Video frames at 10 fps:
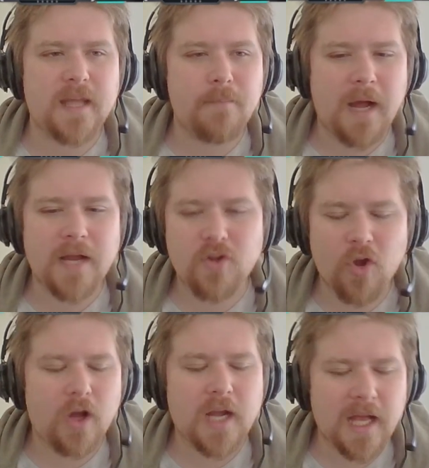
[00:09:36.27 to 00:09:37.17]
They might
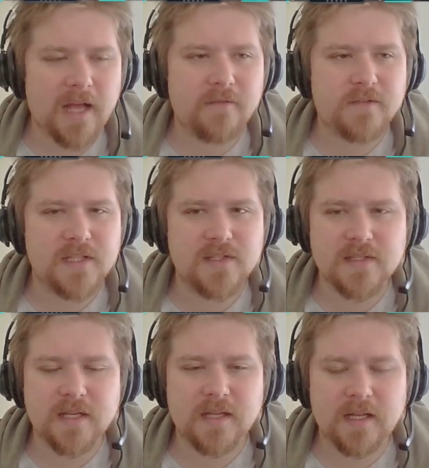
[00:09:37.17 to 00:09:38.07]
not have,
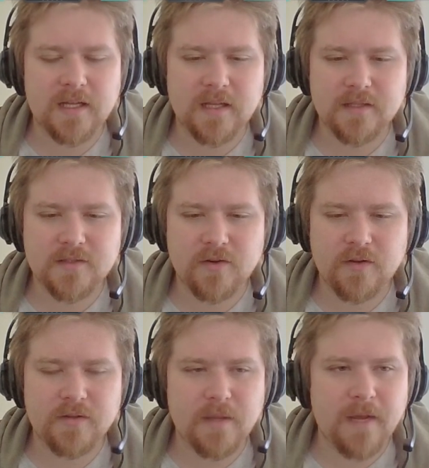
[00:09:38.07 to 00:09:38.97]

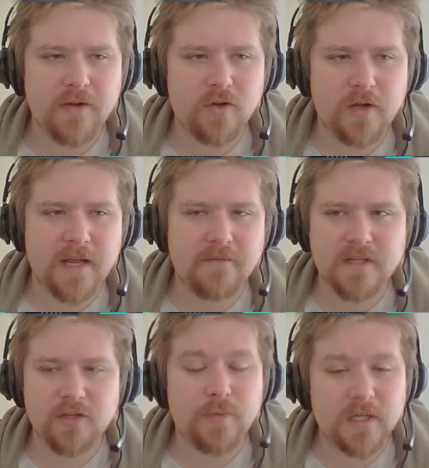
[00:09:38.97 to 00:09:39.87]
they might not have
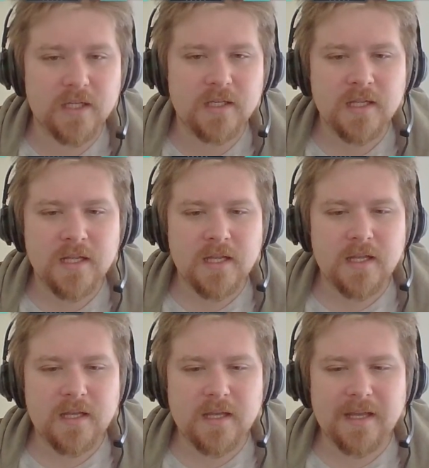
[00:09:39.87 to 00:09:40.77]
Killmonger
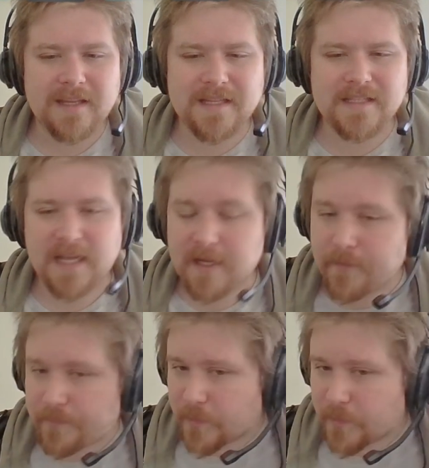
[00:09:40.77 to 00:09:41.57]
in the deck.